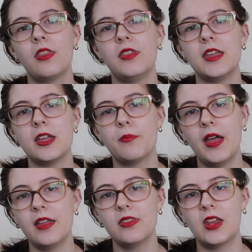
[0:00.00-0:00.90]
The
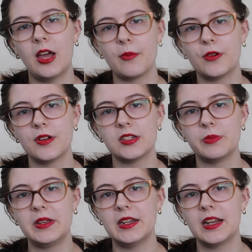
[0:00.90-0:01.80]
pattern that I'm going
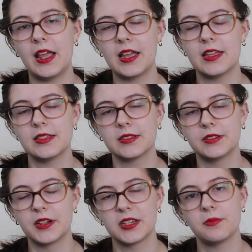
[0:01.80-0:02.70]
to be knitting is
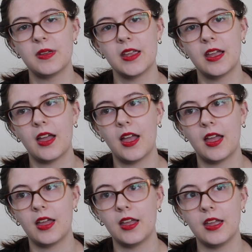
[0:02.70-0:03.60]
going to be
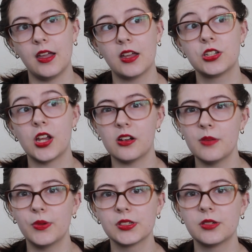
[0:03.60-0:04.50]
a cherry
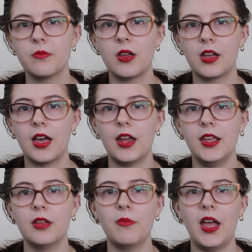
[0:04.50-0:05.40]
blossom
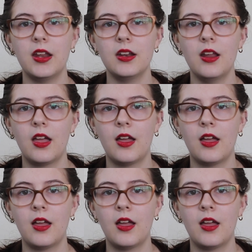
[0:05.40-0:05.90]
cardigan pattern.